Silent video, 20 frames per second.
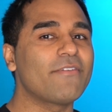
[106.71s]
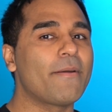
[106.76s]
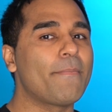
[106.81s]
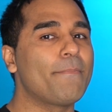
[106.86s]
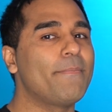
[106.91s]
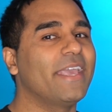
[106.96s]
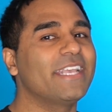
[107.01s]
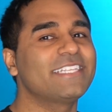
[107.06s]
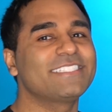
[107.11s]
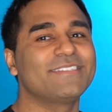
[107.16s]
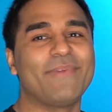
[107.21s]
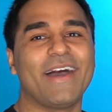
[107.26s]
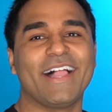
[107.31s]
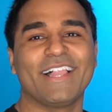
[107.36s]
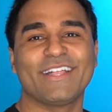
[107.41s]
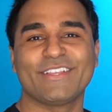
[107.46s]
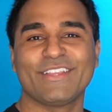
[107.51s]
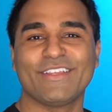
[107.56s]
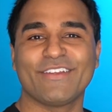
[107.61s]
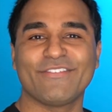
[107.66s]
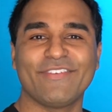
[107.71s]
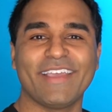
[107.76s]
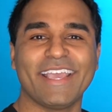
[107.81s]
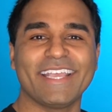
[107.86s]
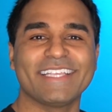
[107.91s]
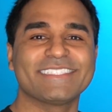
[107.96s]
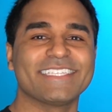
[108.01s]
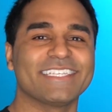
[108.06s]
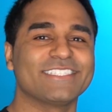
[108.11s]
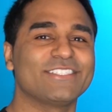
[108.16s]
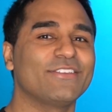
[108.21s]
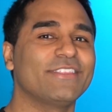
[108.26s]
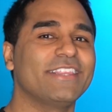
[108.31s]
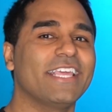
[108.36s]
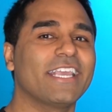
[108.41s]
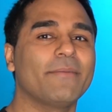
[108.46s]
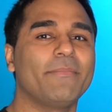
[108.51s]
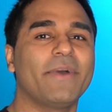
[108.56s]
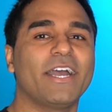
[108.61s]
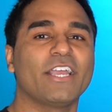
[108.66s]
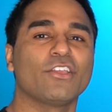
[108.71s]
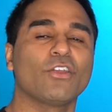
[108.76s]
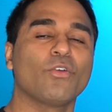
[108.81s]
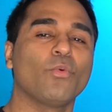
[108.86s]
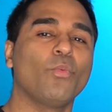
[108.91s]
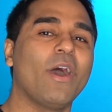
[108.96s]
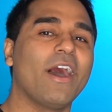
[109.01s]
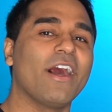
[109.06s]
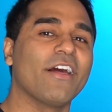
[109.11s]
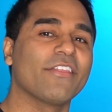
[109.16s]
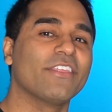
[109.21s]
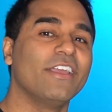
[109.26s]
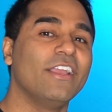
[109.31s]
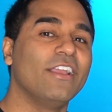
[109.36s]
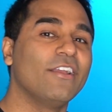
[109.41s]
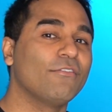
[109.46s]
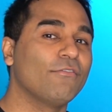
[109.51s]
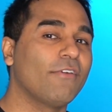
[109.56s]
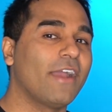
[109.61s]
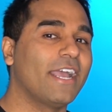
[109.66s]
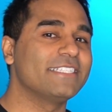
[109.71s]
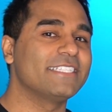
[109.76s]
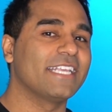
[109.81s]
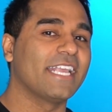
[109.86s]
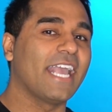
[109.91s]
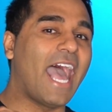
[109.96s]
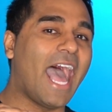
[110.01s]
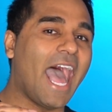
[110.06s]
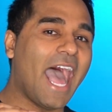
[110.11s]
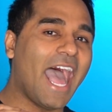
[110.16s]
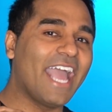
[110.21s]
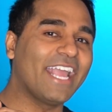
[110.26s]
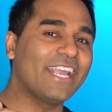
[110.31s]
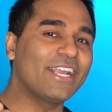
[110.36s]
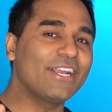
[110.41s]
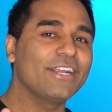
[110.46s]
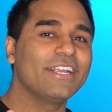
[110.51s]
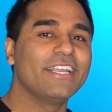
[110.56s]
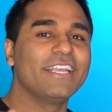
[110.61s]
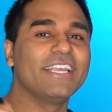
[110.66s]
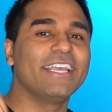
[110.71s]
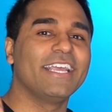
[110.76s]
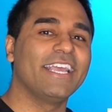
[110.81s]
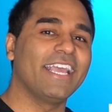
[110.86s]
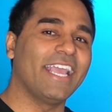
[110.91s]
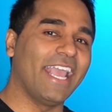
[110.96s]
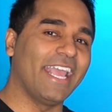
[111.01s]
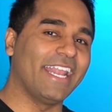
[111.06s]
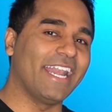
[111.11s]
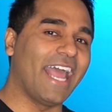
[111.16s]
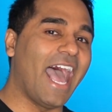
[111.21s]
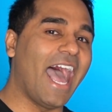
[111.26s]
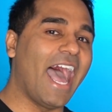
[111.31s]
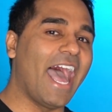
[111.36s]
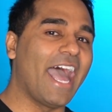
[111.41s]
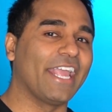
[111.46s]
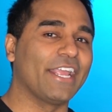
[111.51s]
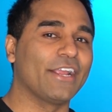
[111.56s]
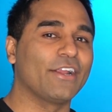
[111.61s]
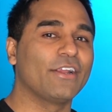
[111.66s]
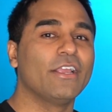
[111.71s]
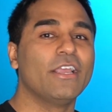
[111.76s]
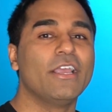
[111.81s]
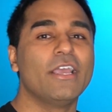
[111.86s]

a big smile on your face as you think about your wealth rising higher and higher.